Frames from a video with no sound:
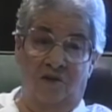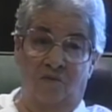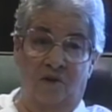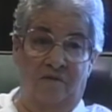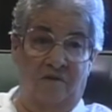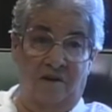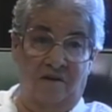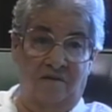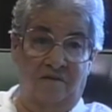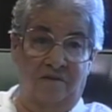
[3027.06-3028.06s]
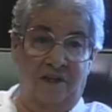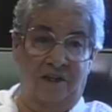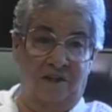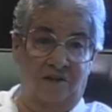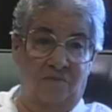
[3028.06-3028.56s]
went wrong, they
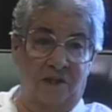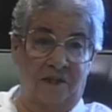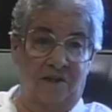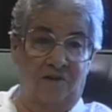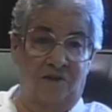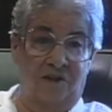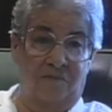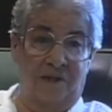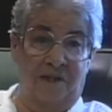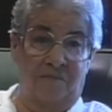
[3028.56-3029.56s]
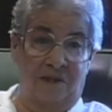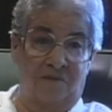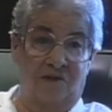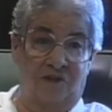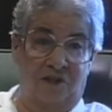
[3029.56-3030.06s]
didn't nobody know nothing about him
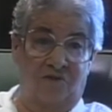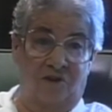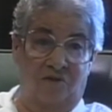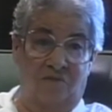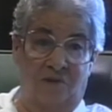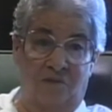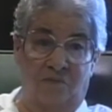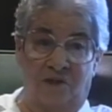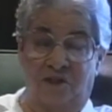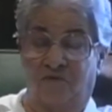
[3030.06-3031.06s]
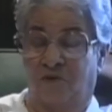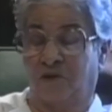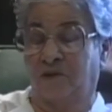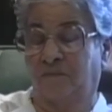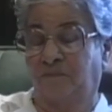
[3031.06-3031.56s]
because he drawed the blueprints
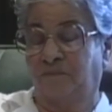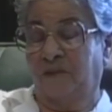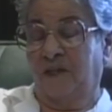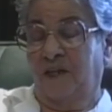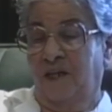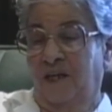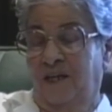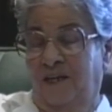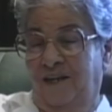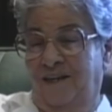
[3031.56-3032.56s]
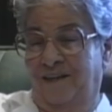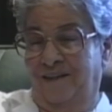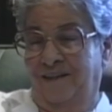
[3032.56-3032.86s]
for it. And